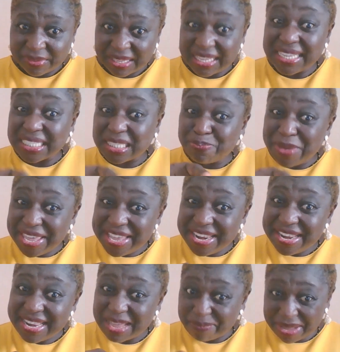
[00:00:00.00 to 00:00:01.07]
is
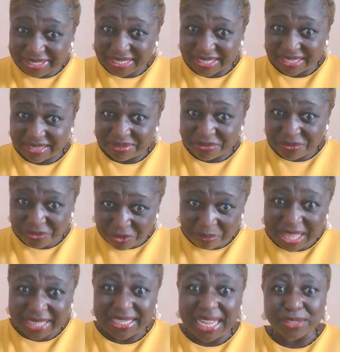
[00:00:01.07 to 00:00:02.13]
paying the person from
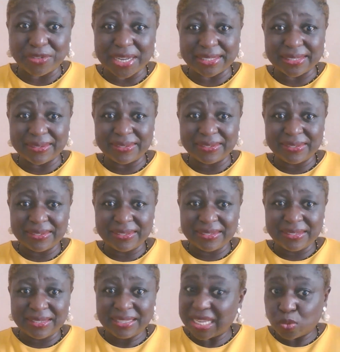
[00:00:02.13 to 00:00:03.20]
that advert.
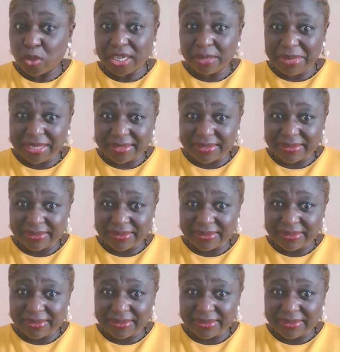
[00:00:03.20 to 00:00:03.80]
That's what it means.